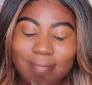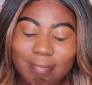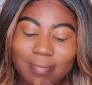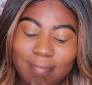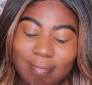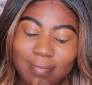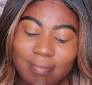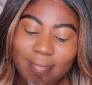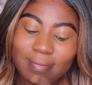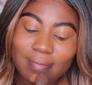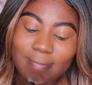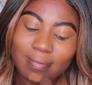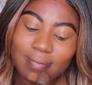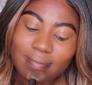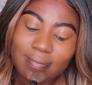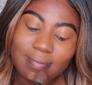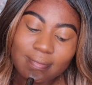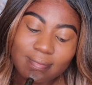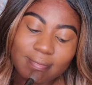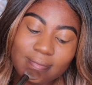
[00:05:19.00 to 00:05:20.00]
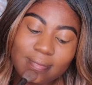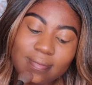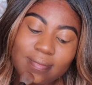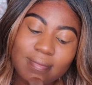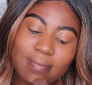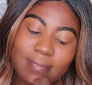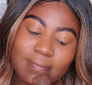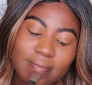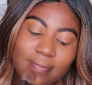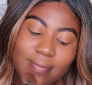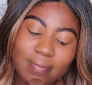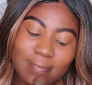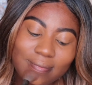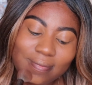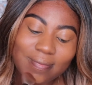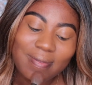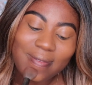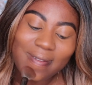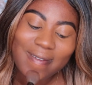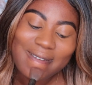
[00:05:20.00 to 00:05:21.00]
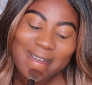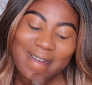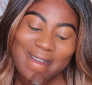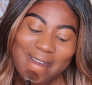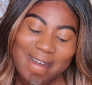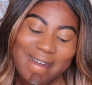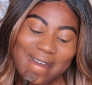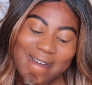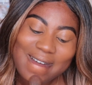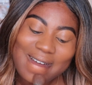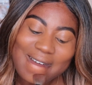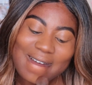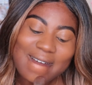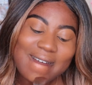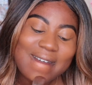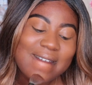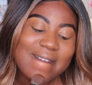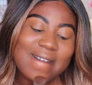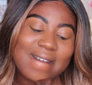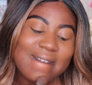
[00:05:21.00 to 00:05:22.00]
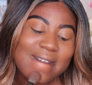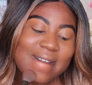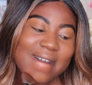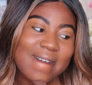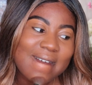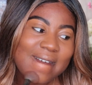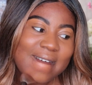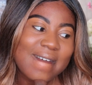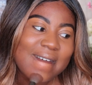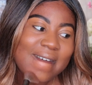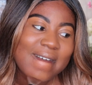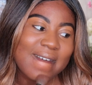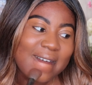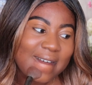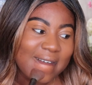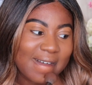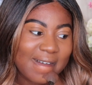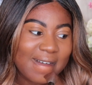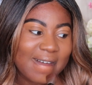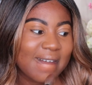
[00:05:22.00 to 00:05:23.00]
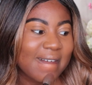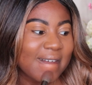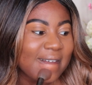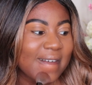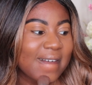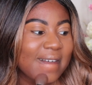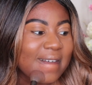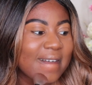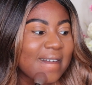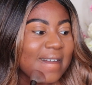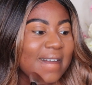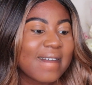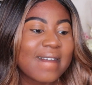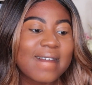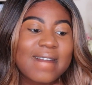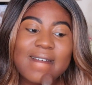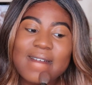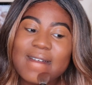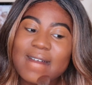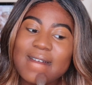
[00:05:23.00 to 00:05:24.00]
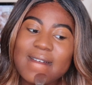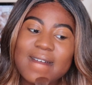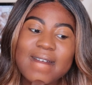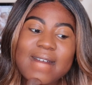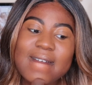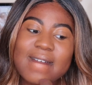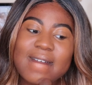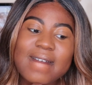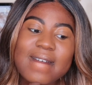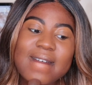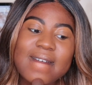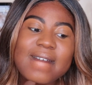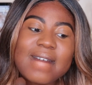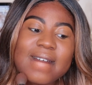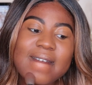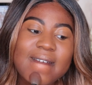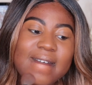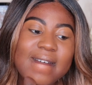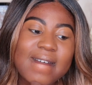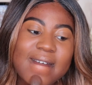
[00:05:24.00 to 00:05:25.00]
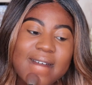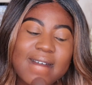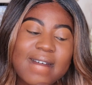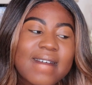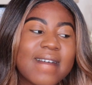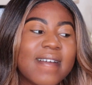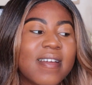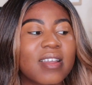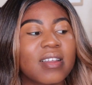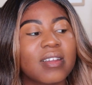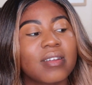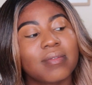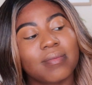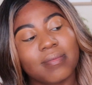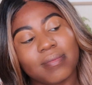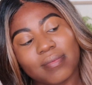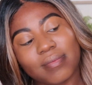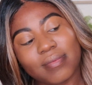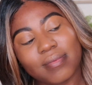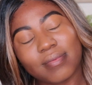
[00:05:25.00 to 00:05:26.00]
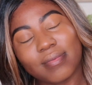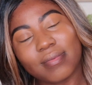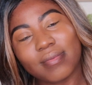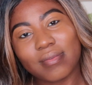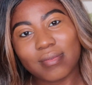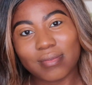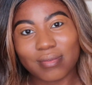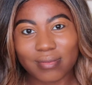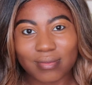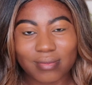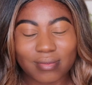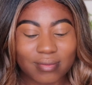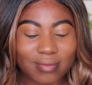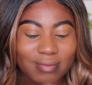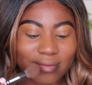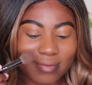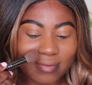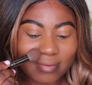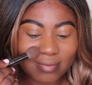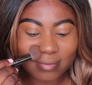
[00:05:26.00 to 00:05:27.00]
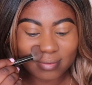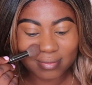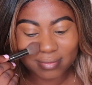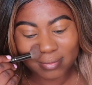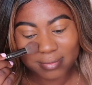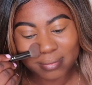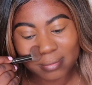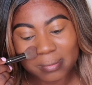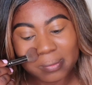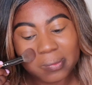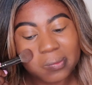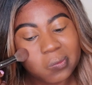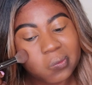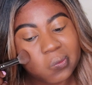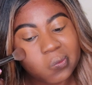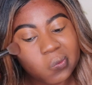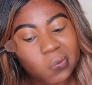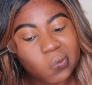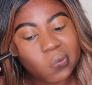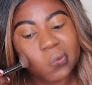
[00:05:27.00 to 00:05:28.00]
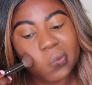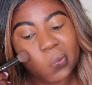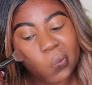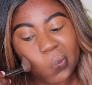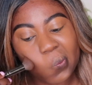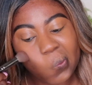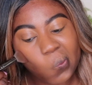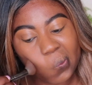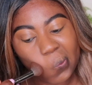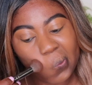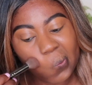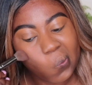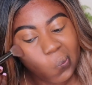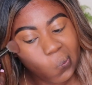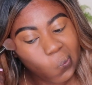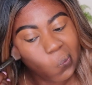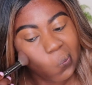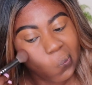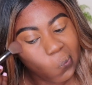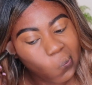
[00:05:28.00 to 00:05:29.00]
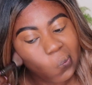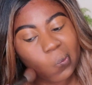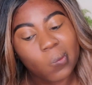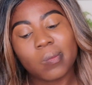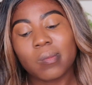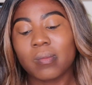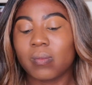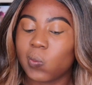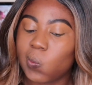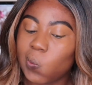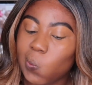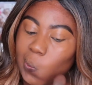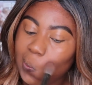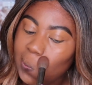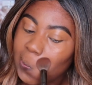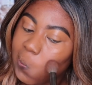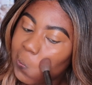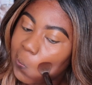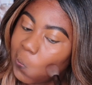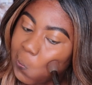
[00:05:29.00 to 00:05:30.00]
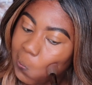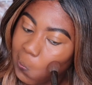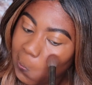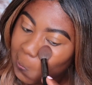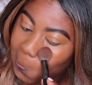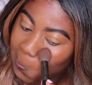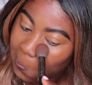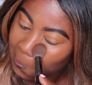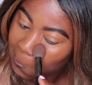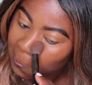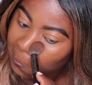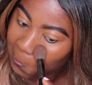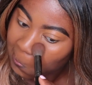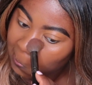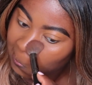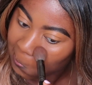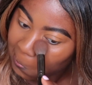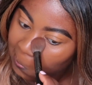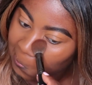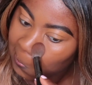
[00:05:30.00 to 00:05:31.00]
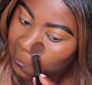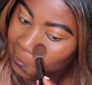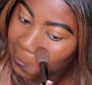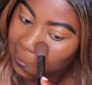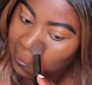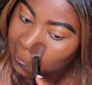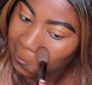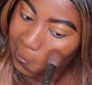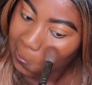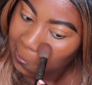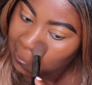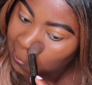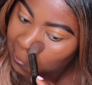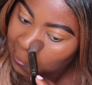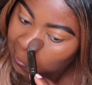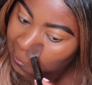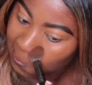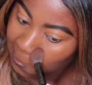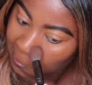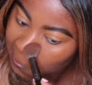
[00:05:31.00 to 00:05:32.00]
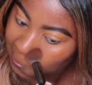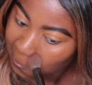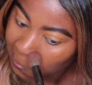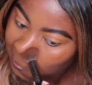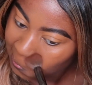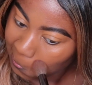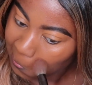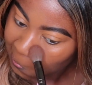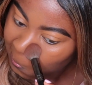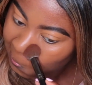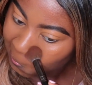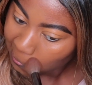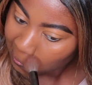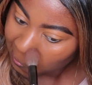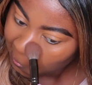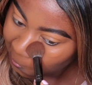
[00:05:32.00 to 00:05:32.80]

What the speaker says: with something else. So I'm not, it doesn't matter. So just put concealer down where you need to conceal. Because the concealer is a lighter shade than my actual skin tone, I put it in specific spots, and I'm just perfecting here now.